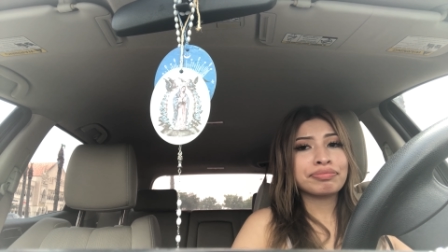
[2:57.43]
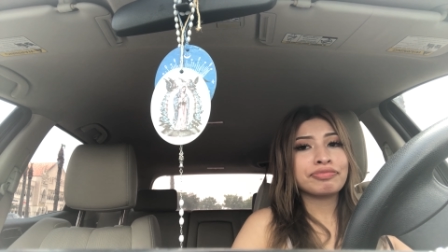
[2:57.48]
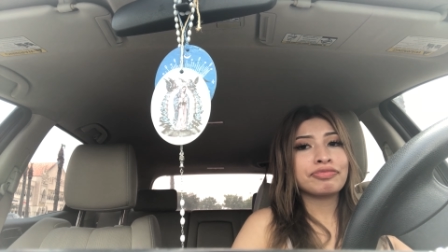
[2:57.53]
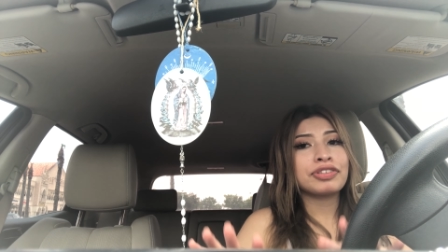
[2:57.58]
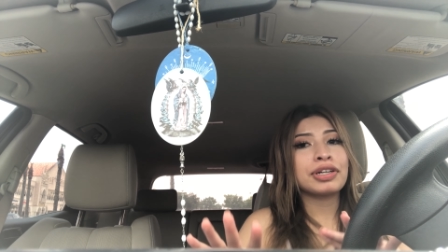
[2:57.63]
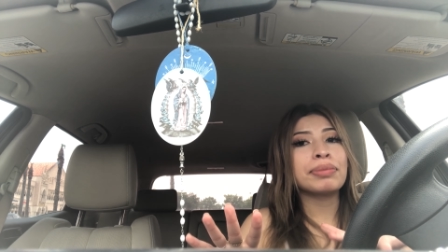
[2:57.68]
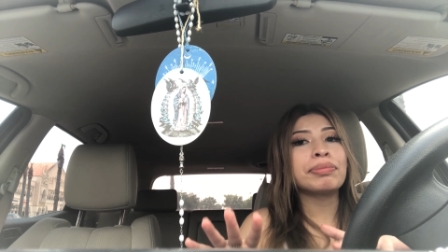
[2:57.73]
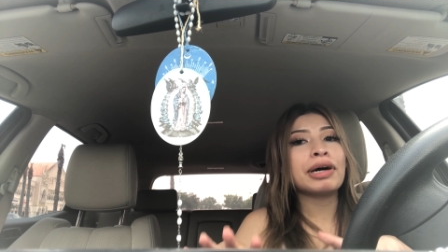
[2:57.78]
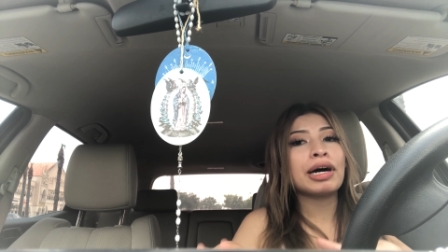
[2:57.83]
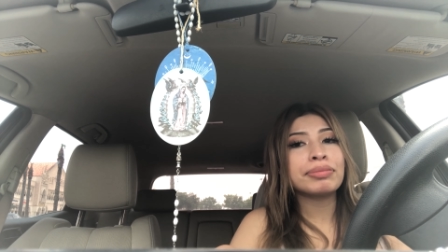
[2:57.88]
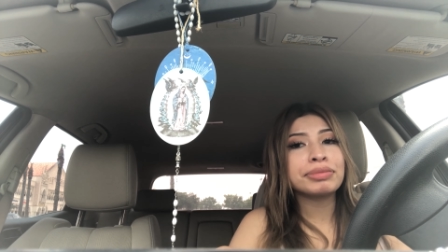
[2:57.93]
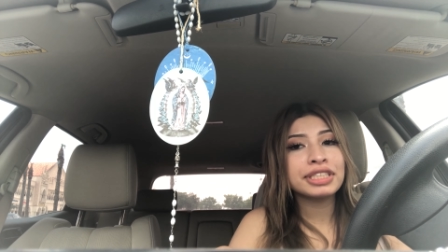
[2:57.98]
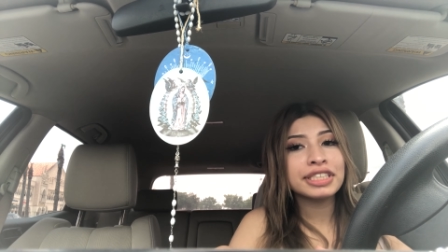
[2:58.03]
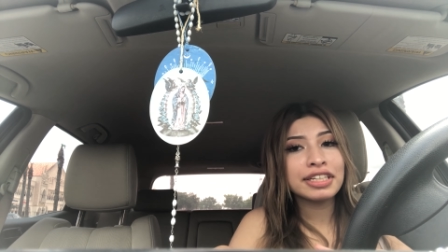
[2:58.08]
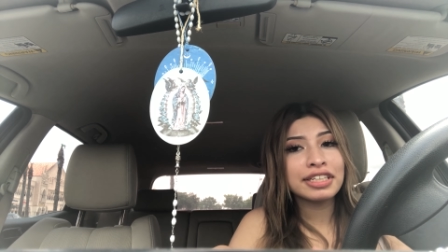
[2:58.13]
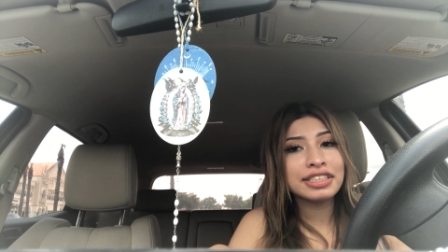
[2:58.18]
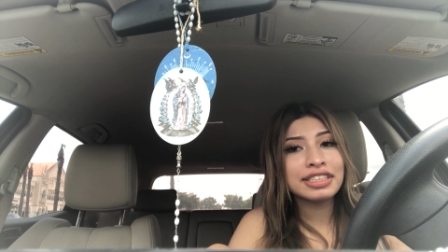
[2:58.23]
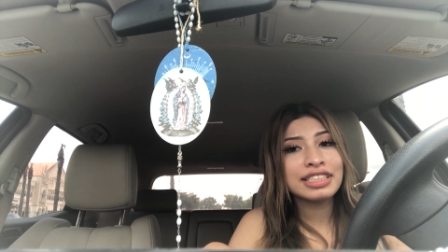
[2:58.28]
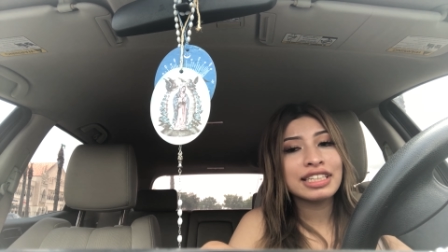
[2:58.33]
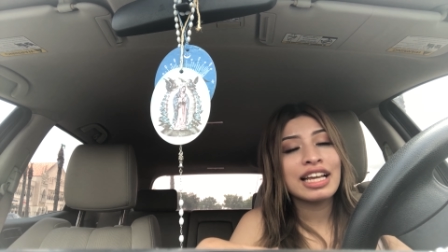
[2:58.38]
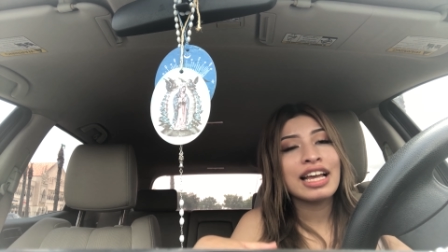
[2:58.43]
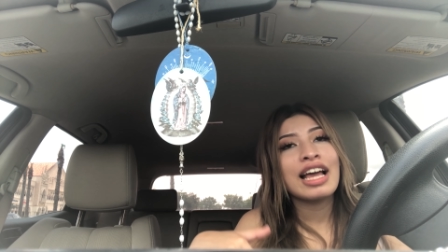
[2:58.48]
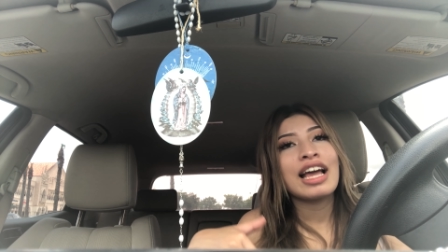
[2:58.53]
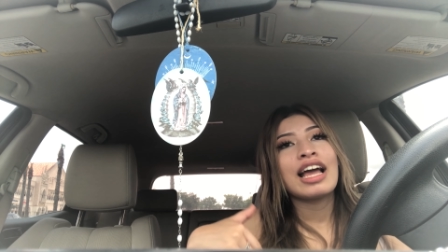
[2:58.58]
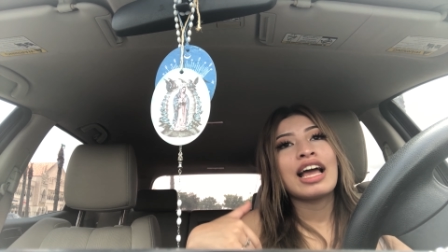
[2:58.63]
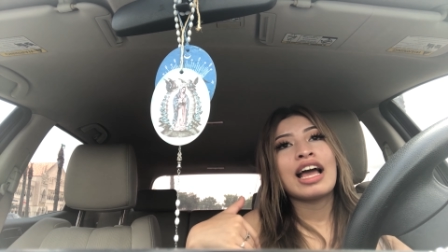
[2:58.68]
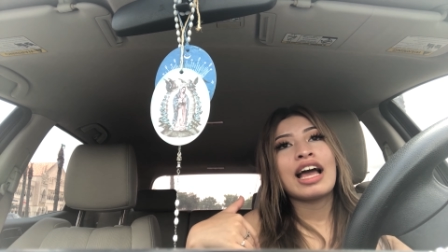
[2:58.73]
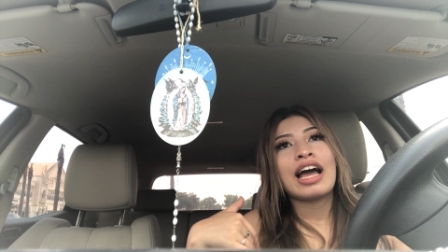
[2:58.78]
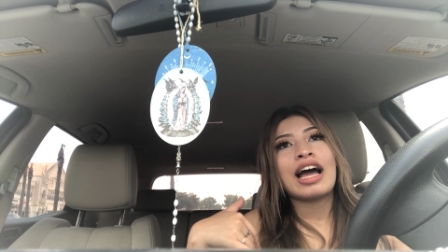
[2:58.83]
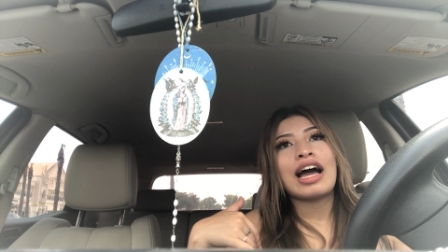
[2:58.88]
For Bombshells,
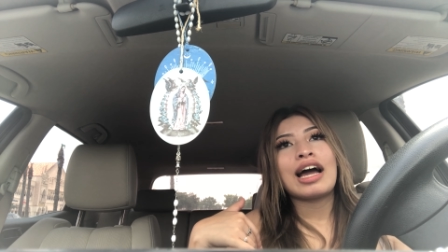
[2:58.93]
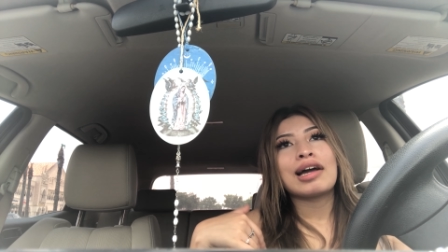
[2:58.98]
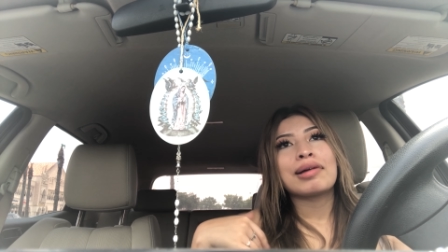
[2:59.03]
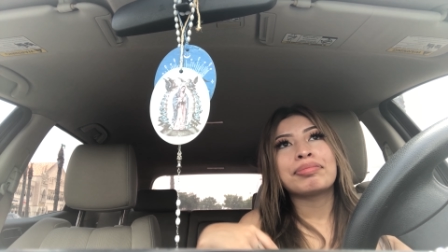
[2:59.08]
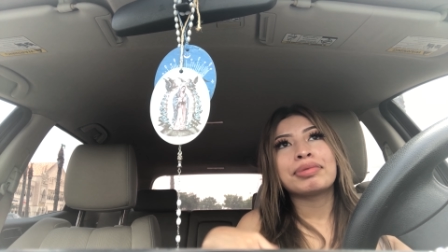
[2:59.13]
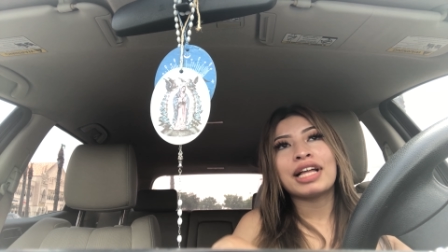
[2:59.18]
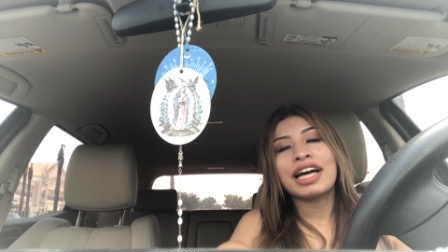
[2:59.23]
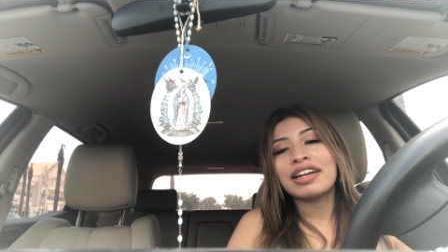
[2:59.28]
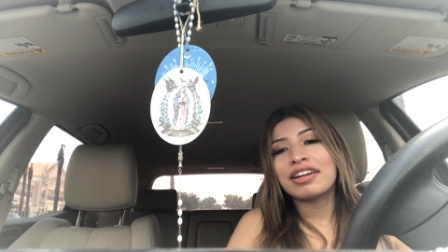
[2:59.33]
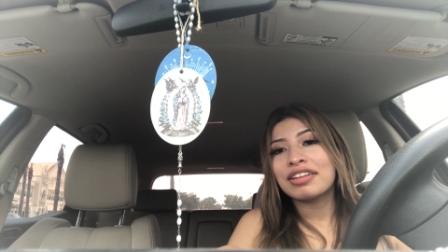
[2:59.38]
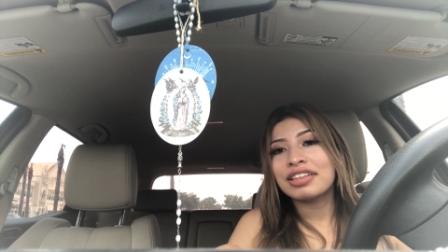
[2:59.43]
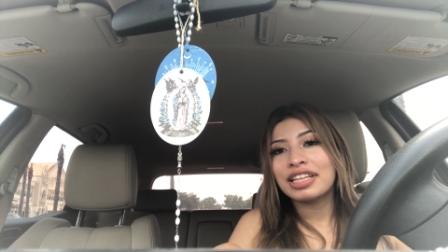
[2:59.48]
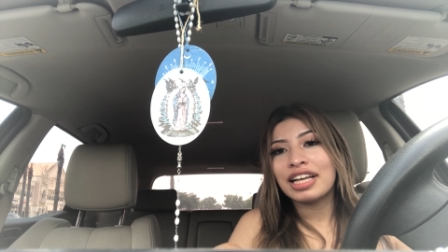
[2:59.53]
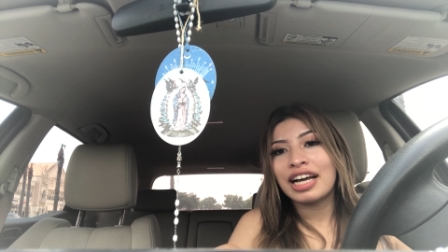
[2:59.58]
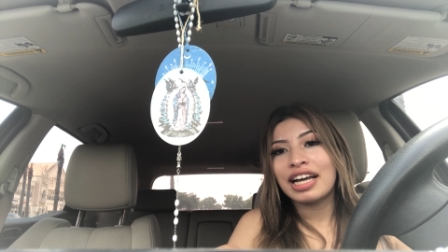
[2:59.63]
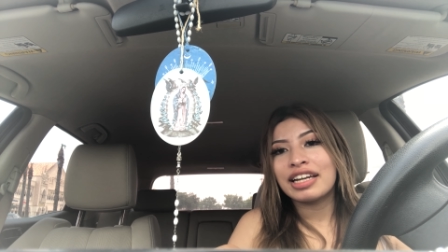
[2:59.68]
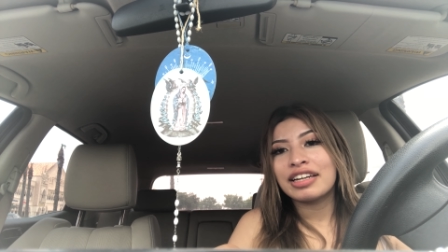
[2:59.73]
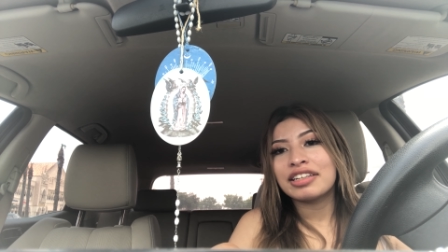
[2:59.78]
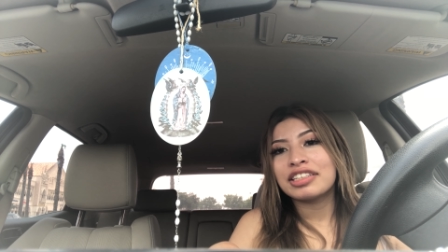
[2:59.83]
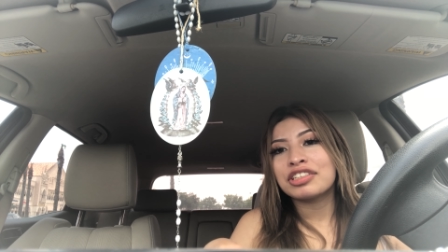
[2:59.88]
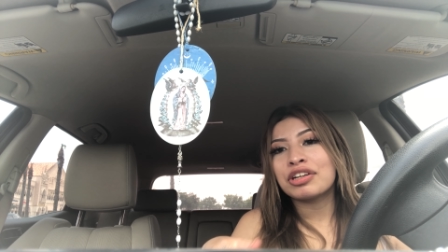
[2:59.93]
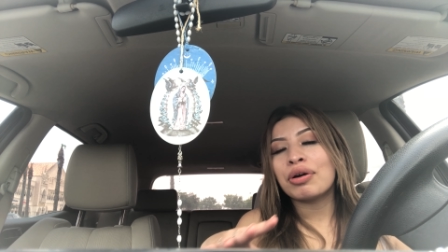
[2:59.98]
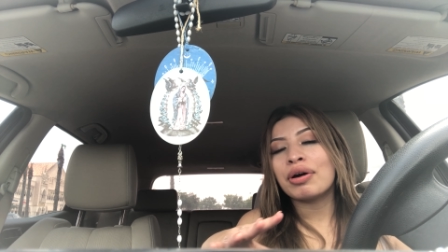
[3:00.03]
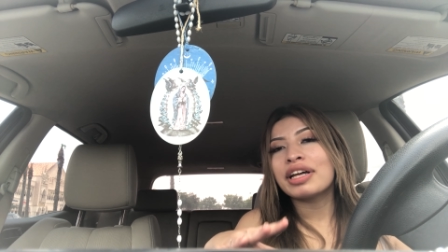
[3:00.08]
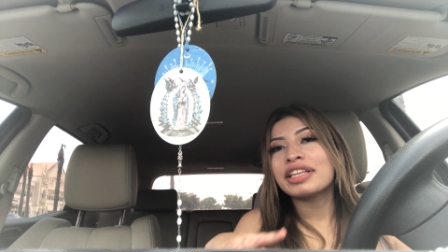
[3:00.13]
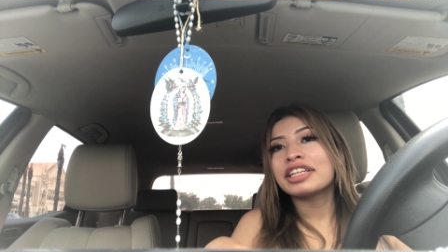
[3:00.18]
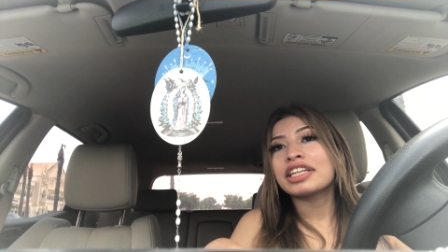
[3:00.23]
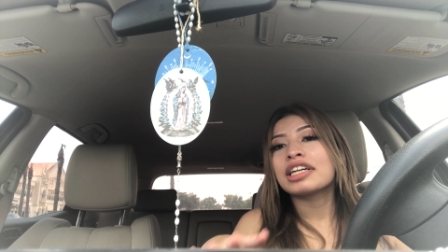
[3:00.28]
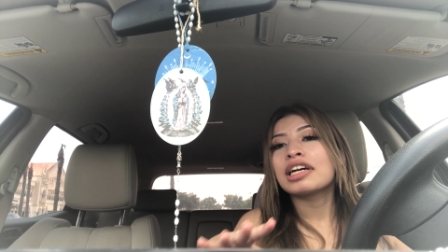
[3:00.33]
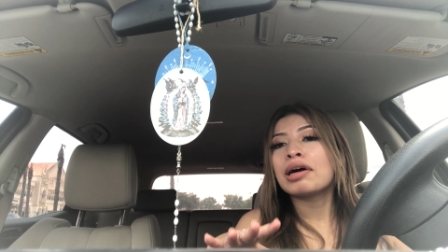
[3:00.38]
I applied online. Go on
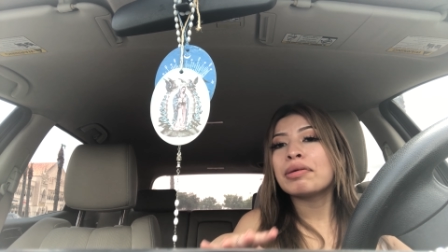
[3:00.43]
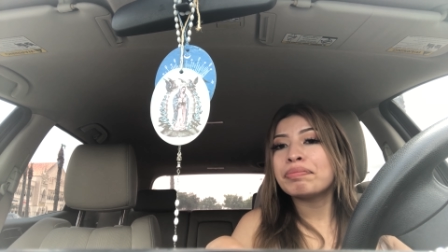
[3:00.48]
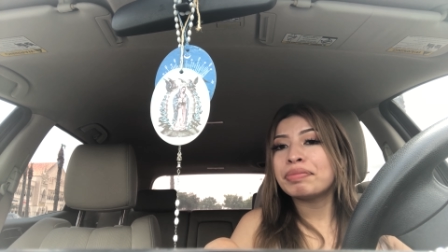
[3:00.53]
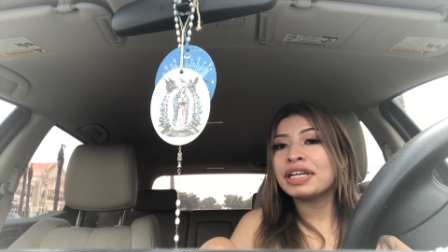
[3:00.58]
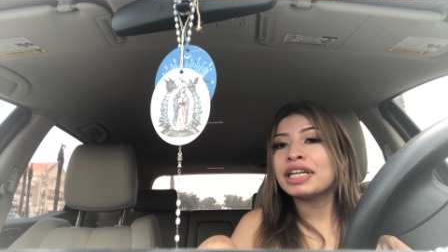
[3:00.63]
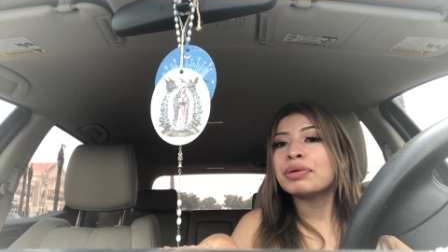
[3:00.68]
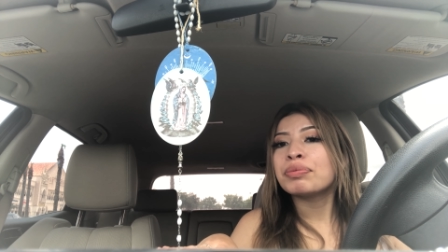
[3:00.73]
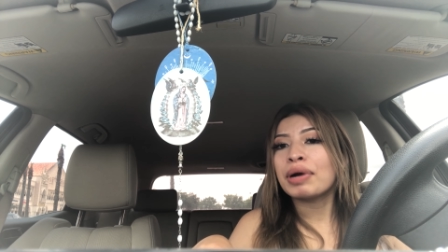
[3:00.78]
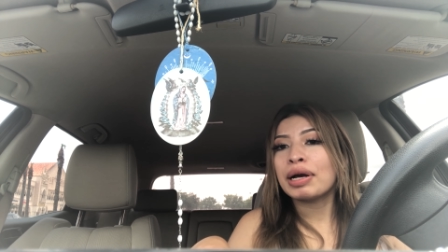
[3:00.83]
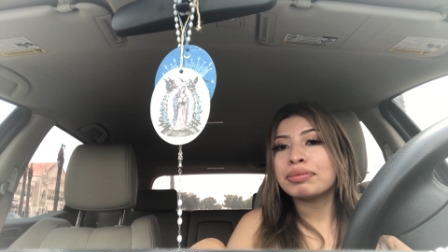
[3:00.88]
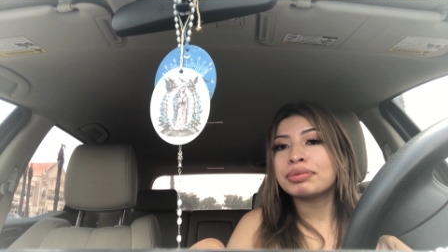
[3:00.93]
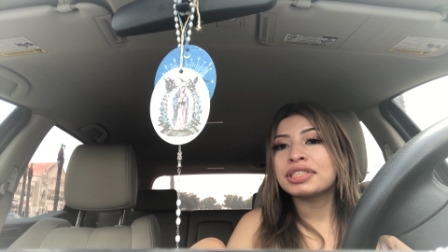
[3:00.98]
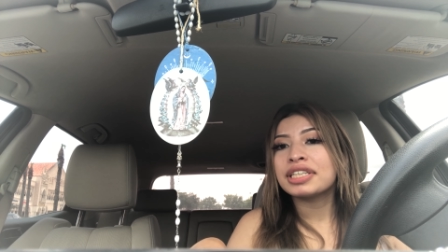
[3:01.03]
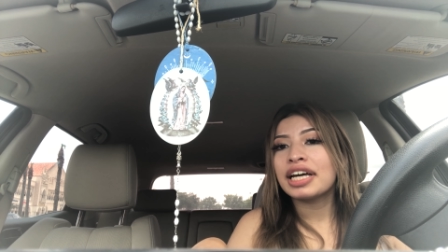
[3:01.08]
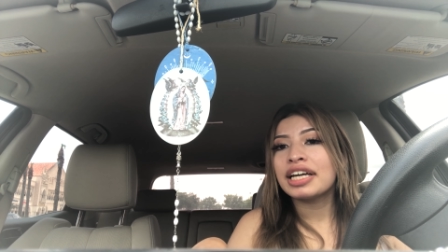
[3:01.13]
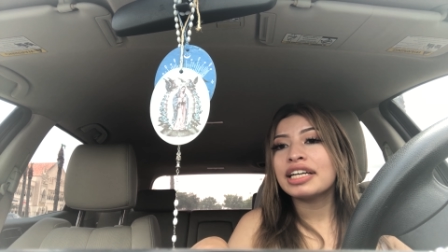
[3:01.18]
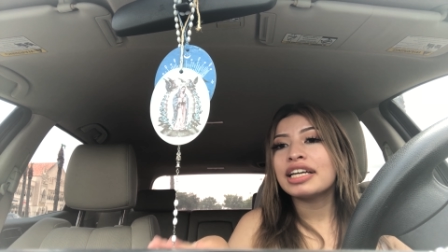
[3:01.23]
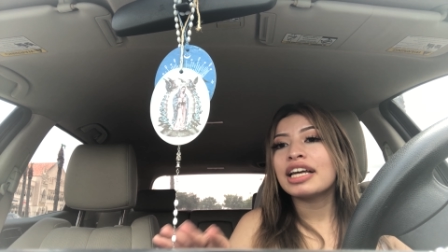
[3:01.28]
their company website